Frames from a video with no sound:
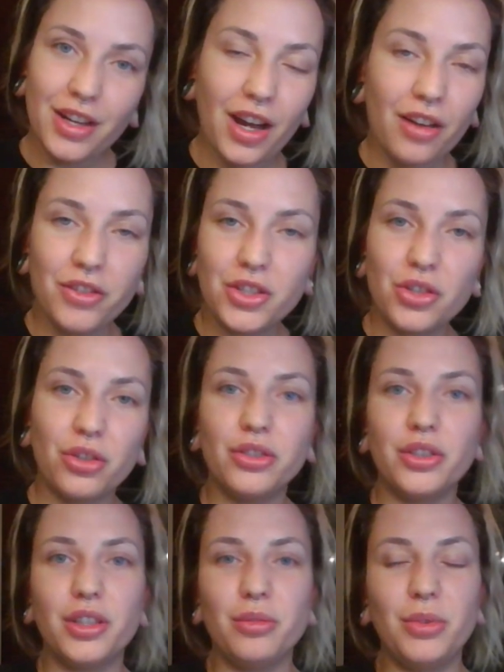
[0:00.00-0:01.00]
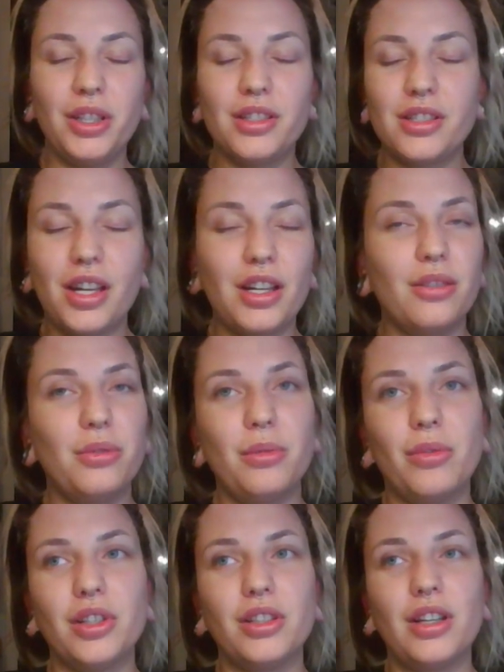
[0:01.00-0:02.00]
to have the children. We decided we
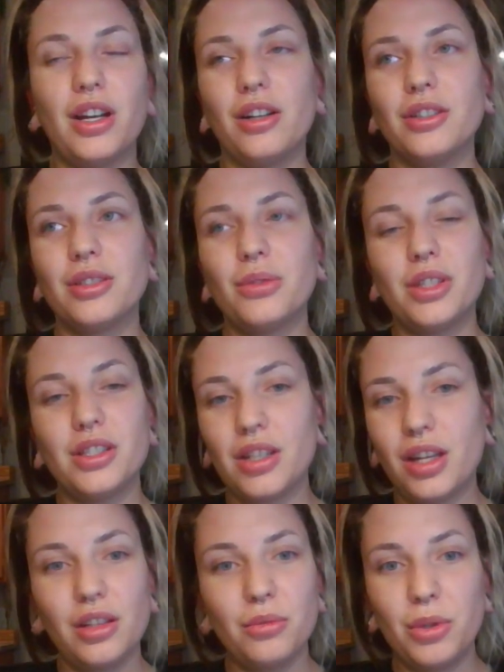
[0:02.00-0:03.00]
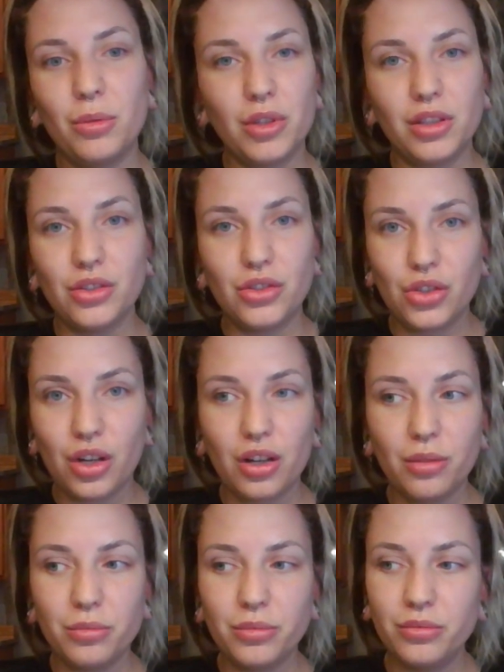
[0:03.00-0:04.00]
wanted the house. We decided we wanted the
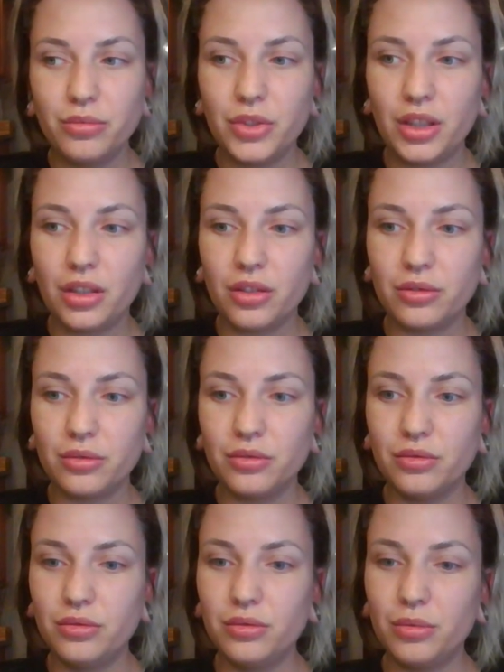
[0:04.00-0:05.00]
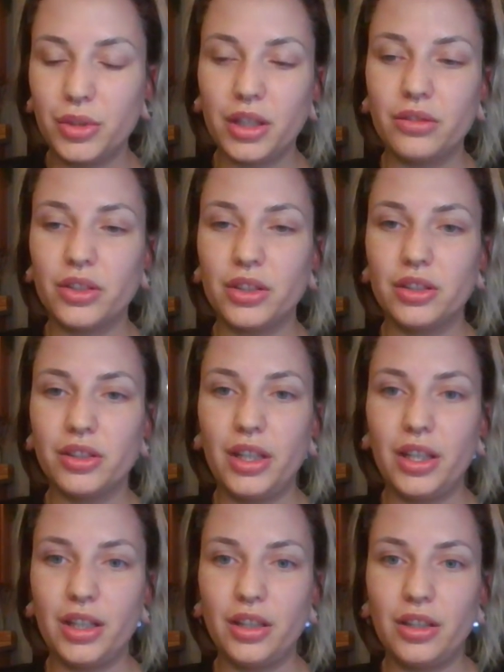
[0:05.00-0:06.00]
job. You know, whatever.
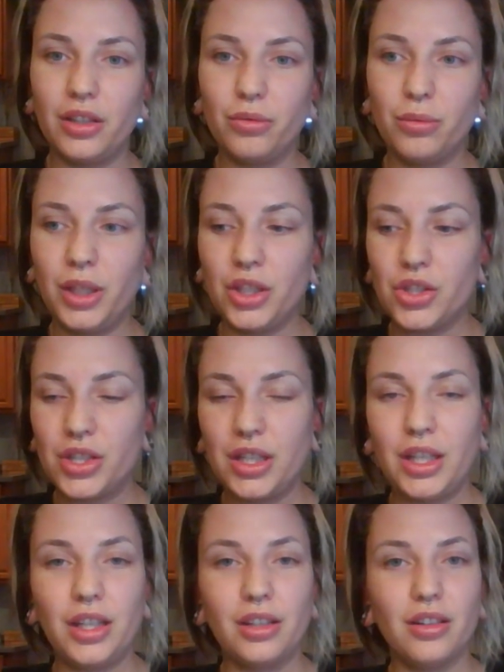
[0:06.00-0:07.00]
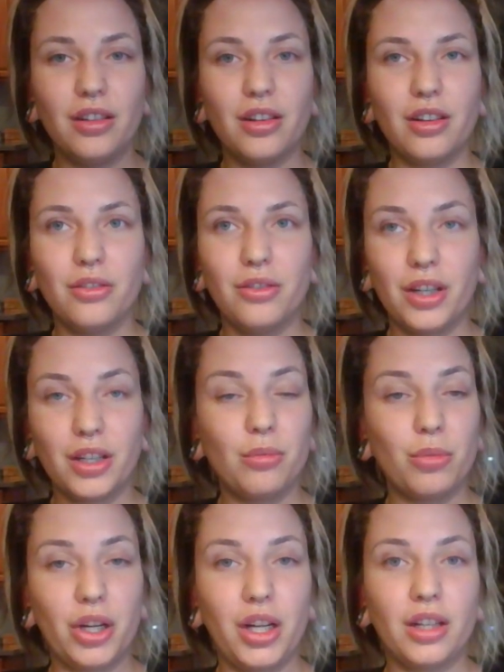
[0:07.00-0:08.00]
And if we just need a fucking
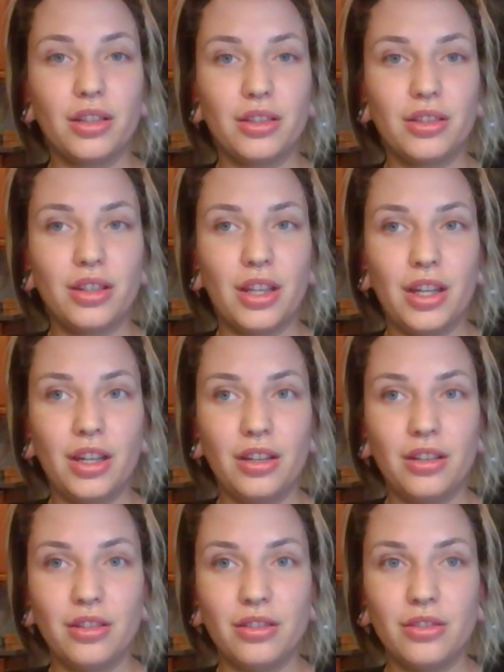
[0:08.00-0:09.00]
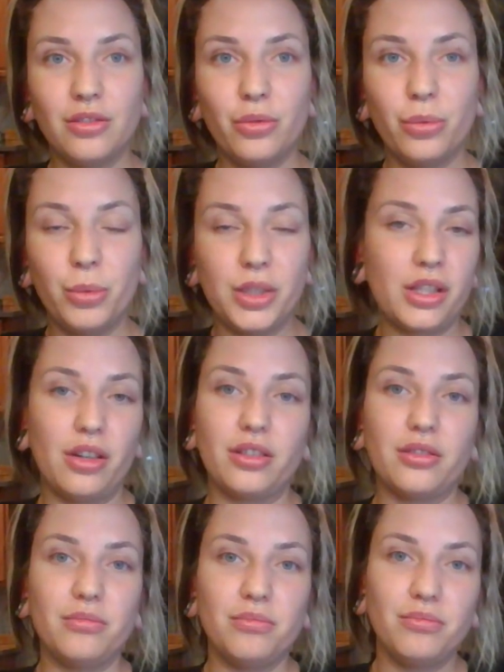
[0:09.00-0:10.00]
break, then we suck.
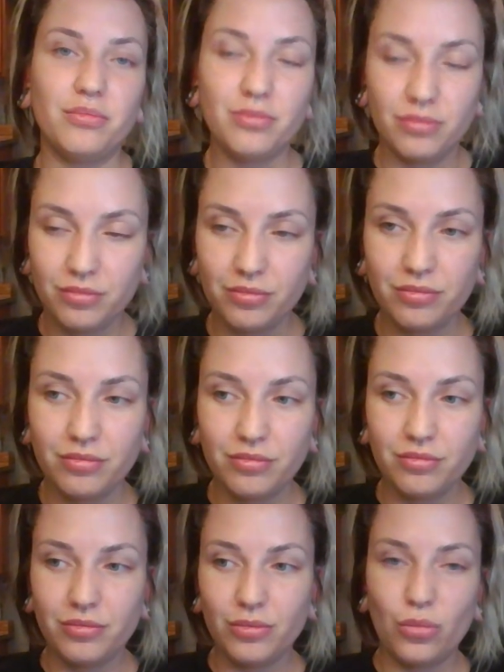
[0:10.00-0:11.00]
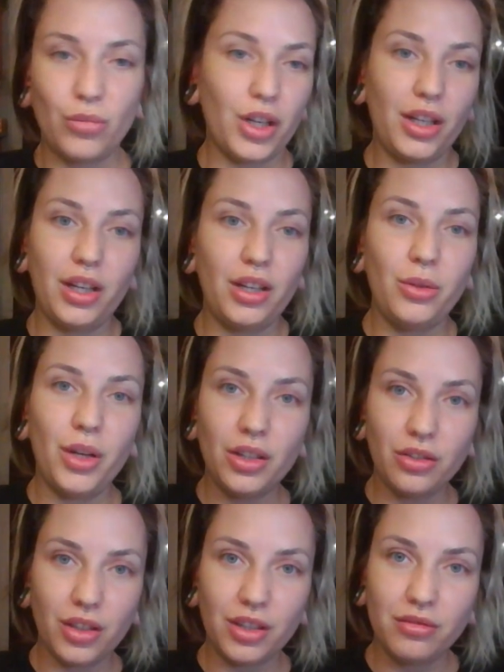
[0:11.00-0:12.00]
Why can't you
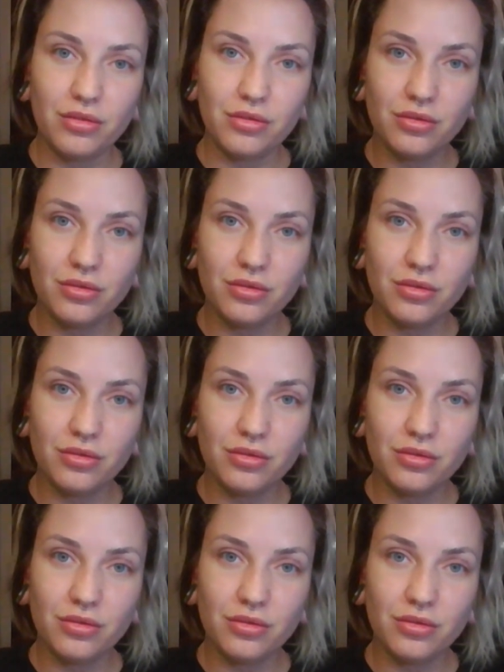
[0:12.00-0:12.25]
handle it?